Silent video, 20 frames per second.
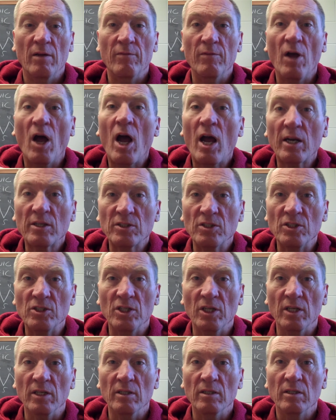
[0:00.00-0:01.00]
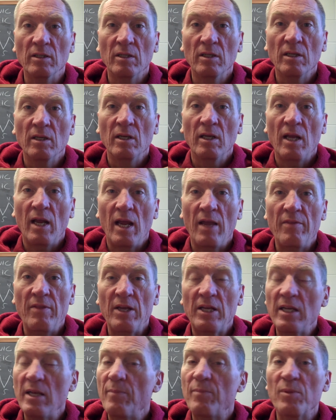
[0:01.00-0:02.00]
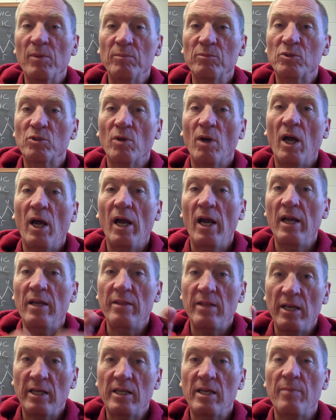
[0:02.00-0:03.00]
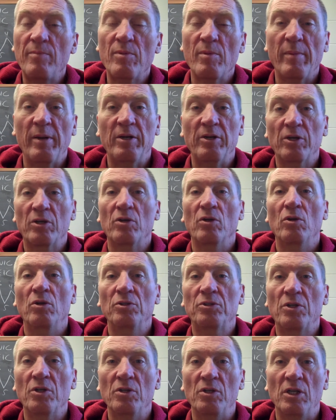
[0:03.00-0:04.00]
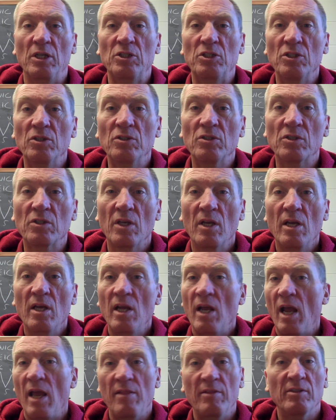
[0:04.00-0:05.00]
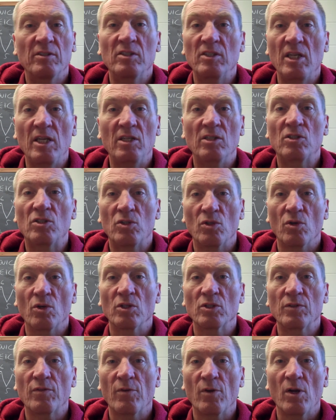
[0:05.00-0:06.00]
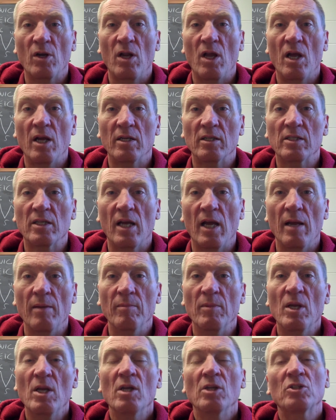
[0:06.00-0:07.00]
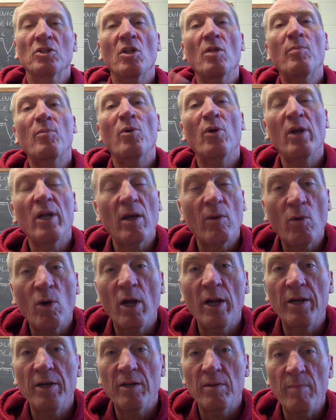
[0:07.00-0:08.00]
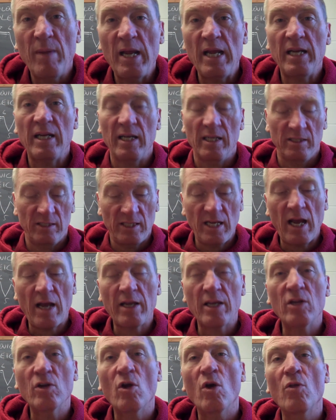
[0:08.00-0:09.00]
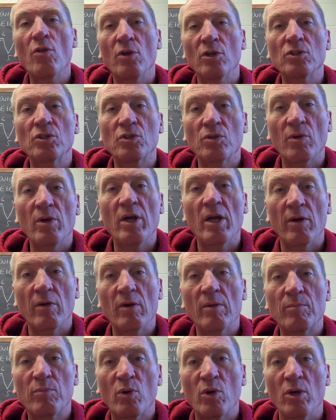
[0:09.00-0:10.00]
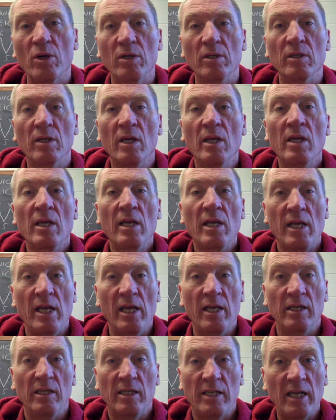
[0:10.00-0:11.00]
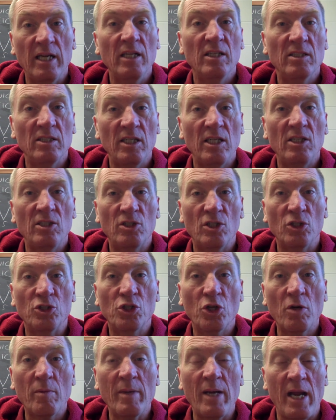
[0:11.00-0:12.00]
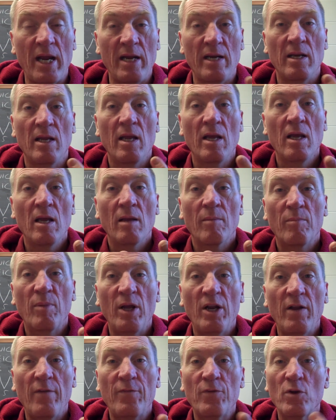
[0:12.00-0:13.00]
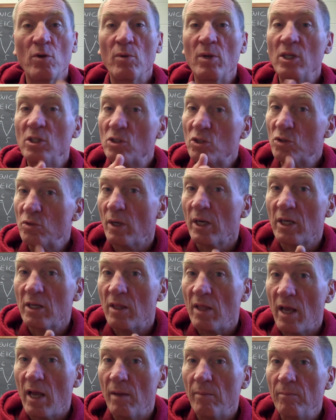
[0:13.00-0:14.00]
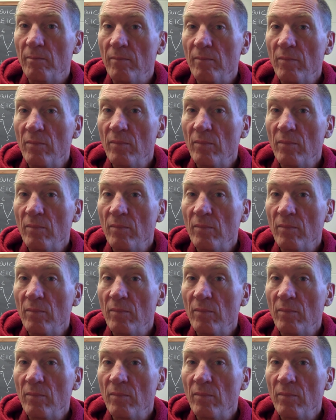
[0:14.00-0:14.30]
oxygen. And they keep them dry and they keep them under cold conditions, and the seed stores for a long time. So the point I wanted to make is, yeah, you know those three are important in getting seeds to germinate, but if you restrict them,